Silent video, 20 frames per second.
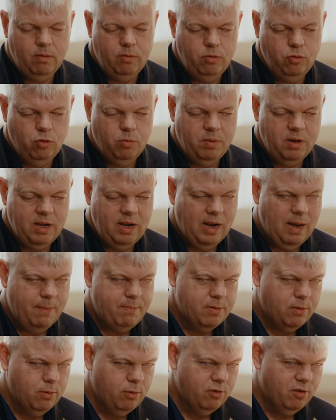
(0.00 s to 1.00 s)
Normally
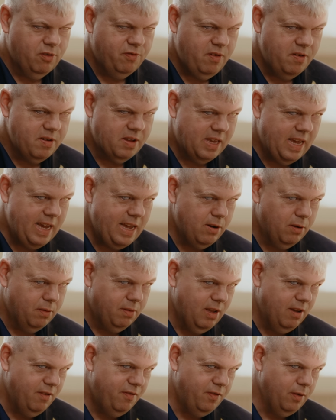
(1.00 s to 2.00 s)
Labradors are very keen
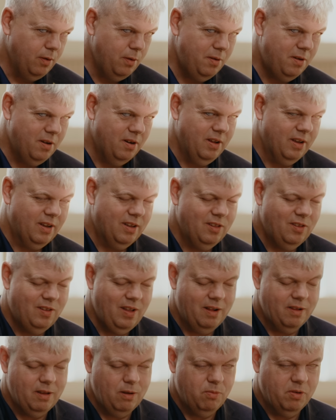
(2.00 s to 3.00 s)
on their food, and I can
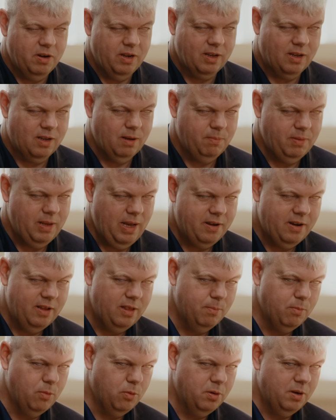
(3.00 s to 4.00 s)
tell you when I come down
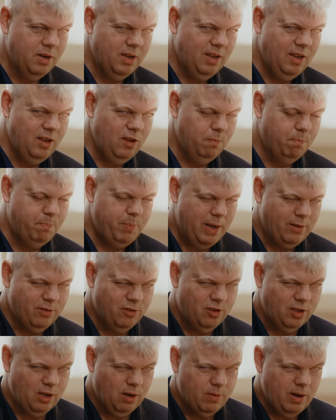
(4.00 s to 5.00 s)
in the morning he's
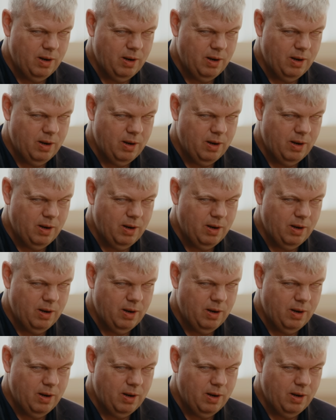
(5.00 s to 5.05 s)
bouncing